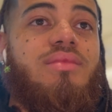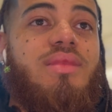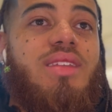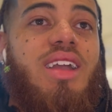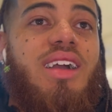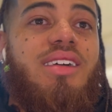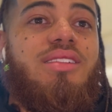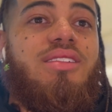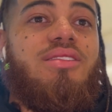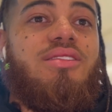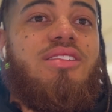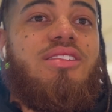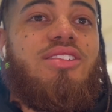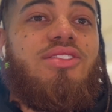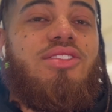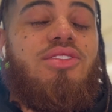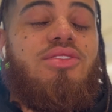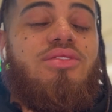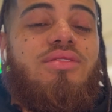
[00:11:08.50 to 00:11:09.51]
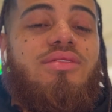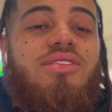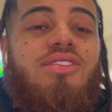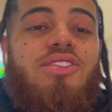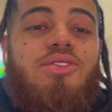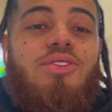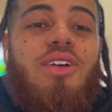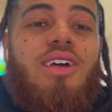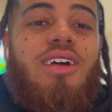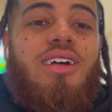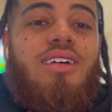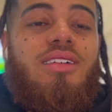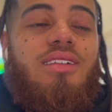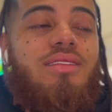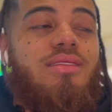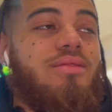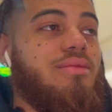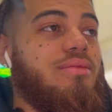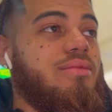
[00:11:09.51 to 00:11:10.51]
I know this dude to
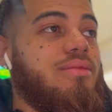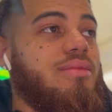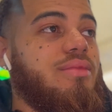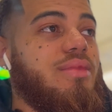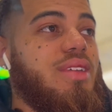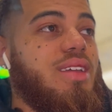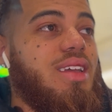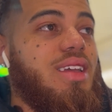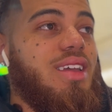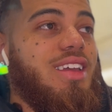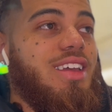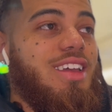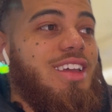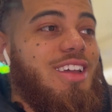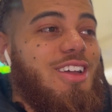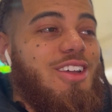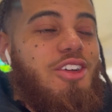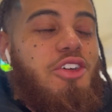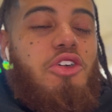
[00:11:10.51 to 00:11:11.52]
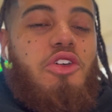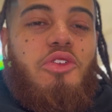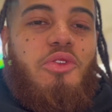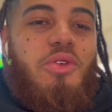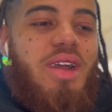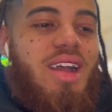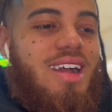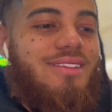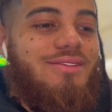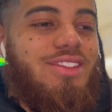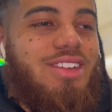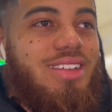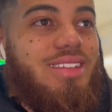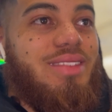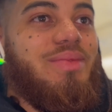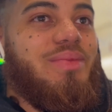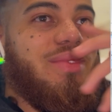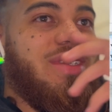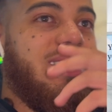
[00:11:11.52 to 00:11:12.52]
whoever.
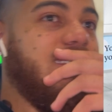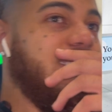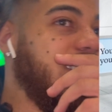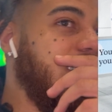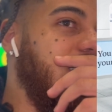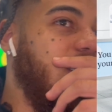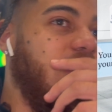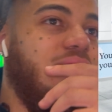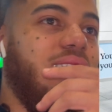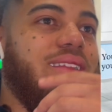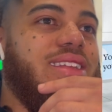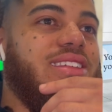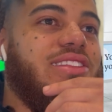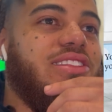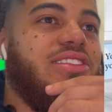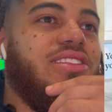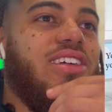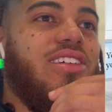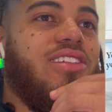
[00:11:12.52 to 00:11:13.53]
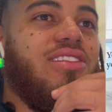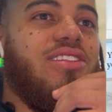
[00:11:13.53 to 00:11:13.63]
It's called Clear, y'all.